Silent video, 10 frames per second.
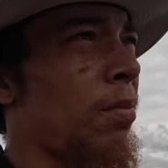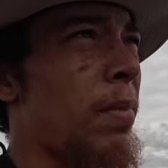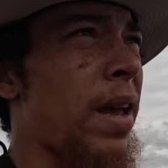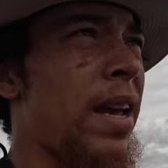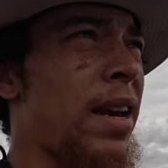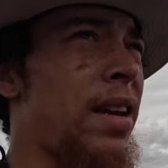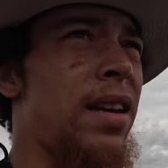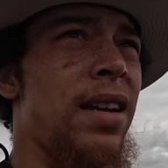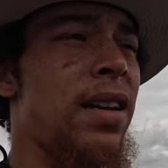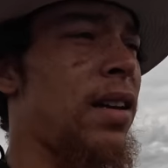man
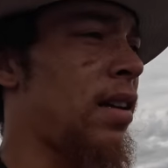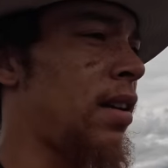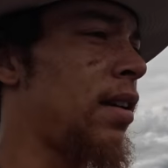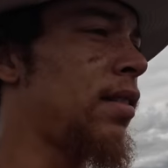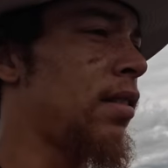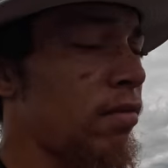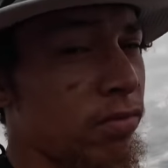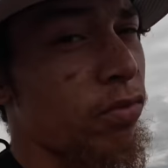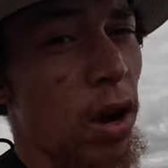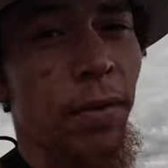this is
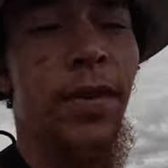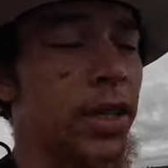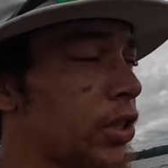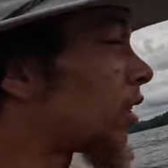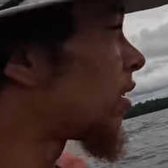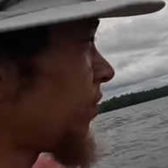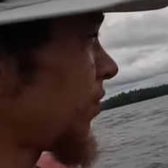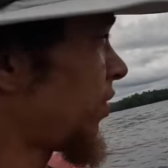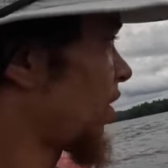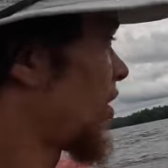rough
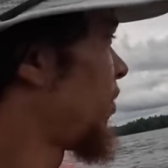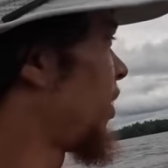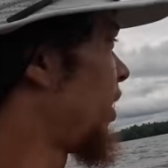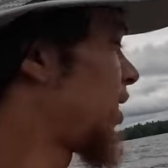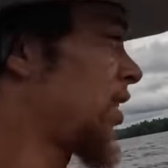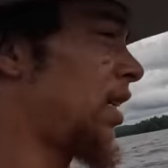fishing i feel like